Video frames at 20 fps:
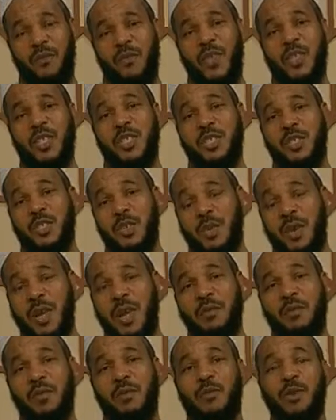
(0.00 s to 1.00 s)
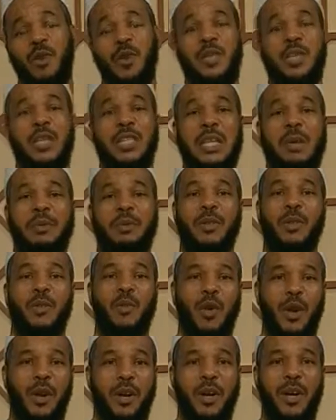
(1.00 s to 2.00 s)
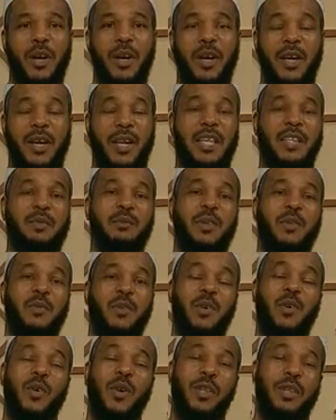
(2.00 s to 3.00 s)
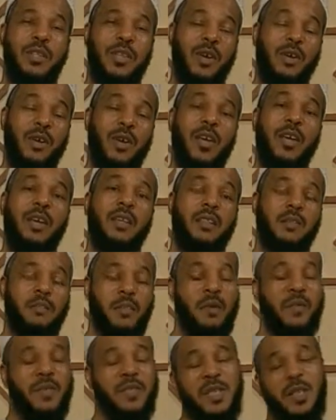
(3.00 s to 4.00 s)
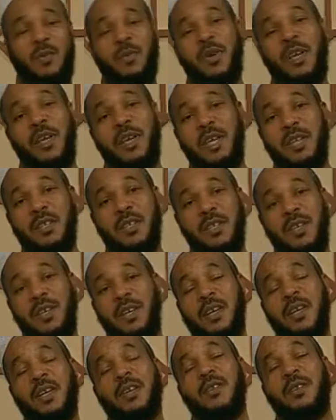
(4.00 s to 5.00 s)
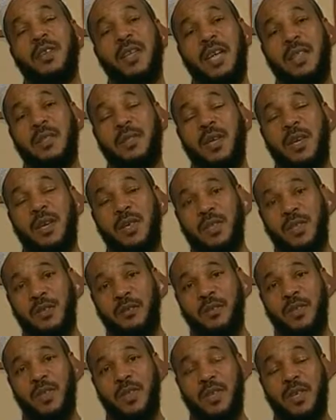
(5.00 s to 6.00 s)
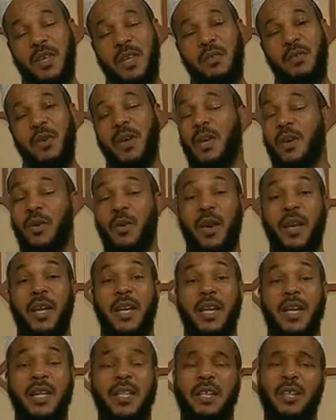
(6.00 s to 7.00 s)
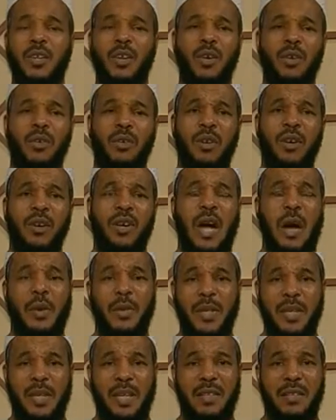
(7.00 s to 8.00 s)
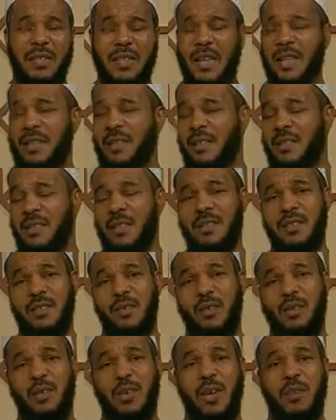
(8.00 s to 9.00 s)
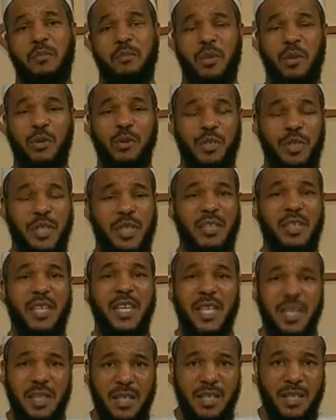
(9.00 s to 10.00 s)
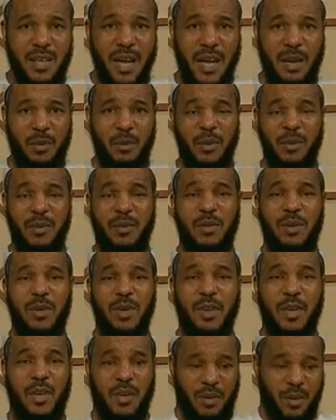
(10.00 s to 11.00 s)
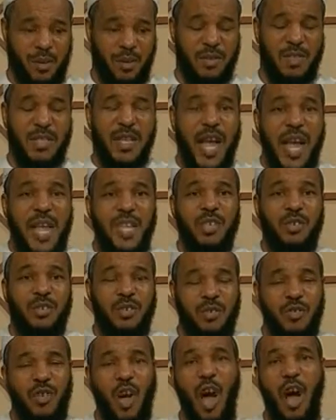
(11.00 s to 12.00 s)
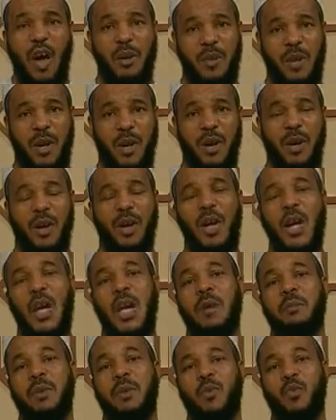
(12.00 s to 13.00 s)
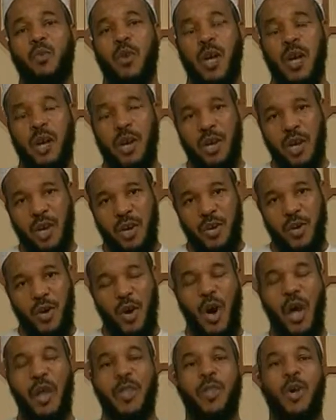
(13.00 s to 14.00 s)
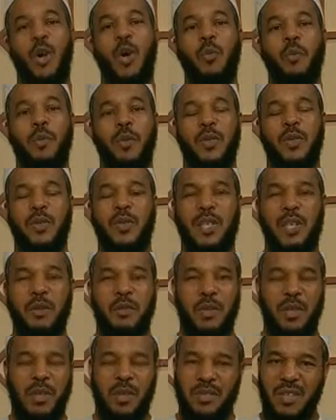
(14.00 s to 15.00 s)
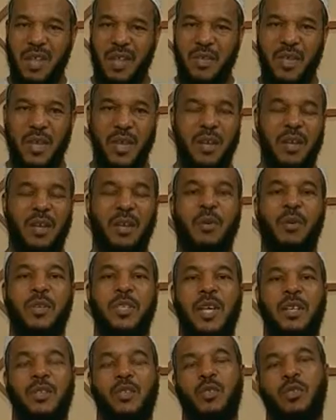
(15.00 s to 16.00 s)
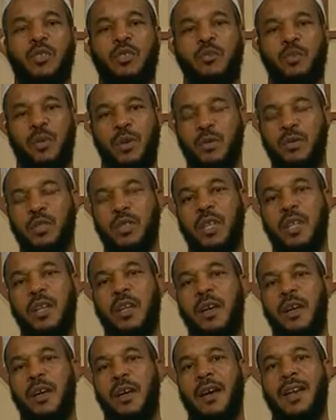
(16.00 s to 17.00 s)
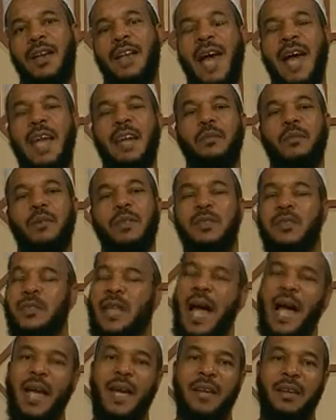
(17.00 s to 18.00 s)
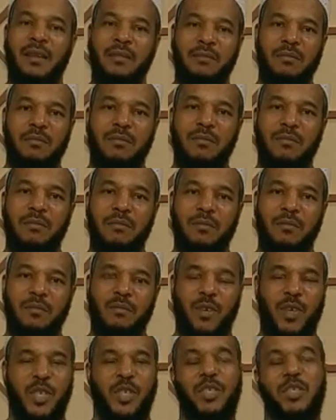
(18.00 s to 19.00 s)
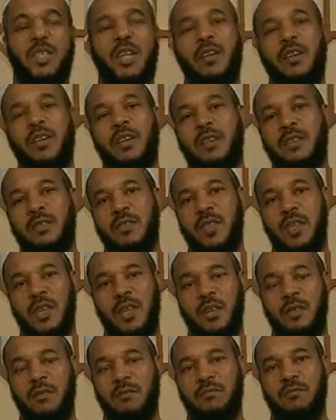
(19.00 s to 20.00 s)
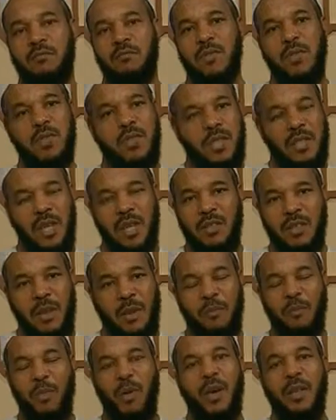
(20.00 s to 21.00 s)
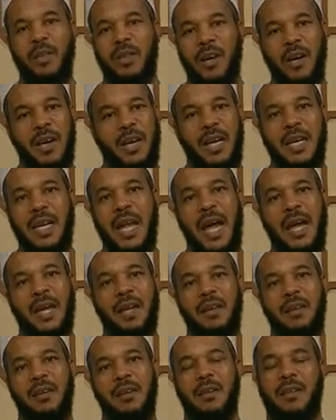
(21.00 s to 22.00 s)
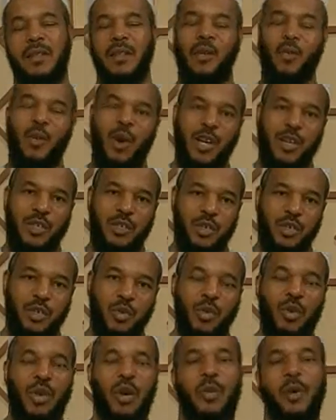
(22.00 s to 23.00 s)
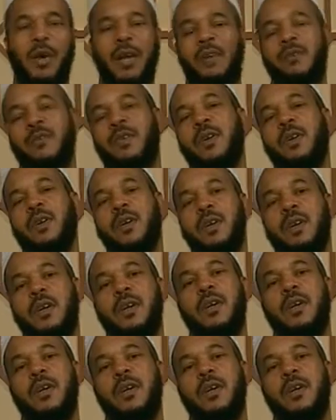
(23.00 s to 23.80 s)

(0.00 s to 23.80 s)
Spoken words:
fishes or whatever floating on top of the water, it doesn't mean we go and say, okay, the Prophet said we can eat dead things of the sea, we can go ahead and eat it. No, common sense tells us that, pollution has killed these animals. There's danger, there's harm here. But where you're on the open sea where there's nothing, which has to do with pollution, and animals die, fishes that are in the sea, at some point they're going to die. They're washed ashore or whatever.